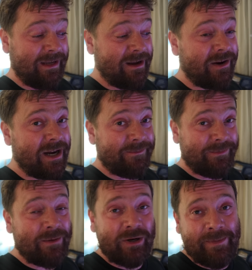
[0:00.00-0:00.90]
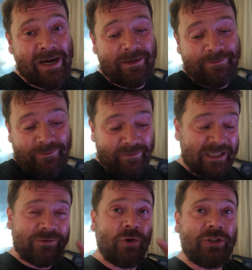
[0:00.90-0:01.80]
Alright, I'm going to bed.
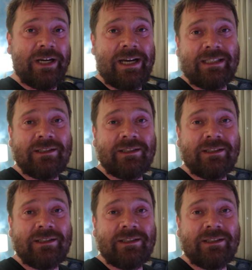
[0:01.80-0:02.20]
Thanks for watching, guys.